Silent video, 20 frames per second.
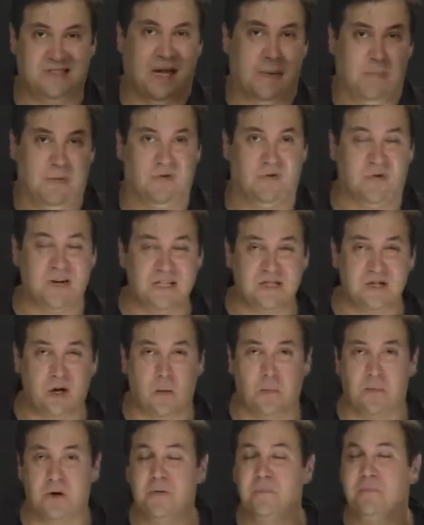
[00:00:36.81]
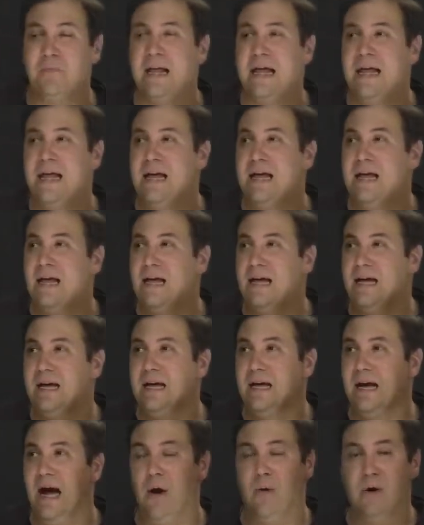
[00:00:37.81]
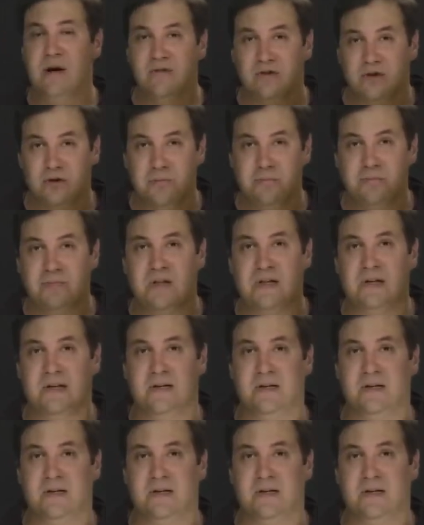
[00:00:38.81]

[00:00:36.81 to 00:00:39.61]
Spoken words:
step of grasshopper. However,